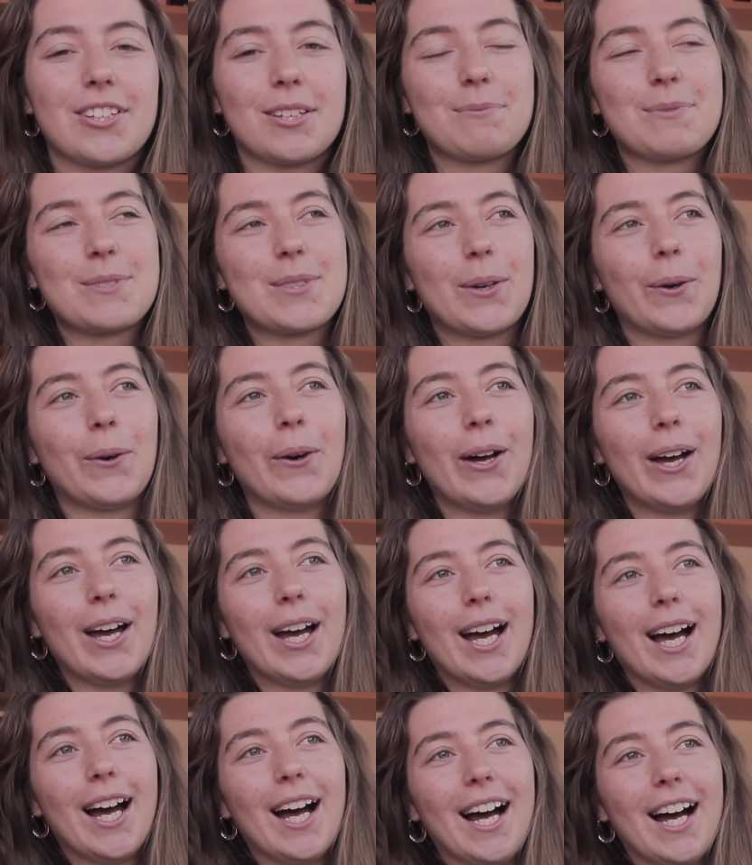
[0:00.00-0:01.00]
him, so
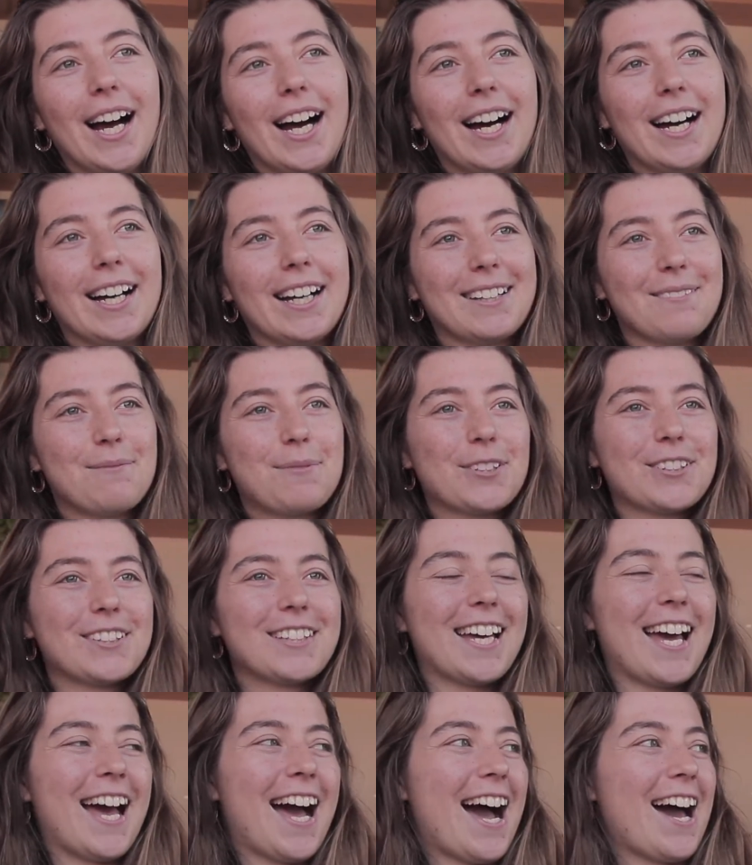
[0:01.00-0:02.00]
I put
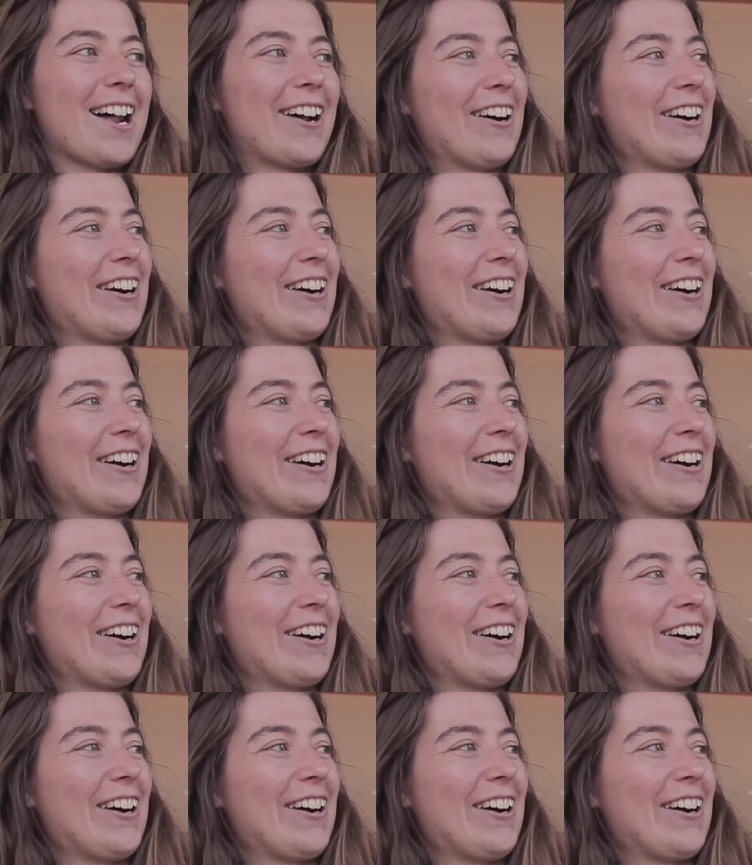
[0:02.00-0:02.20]
the hat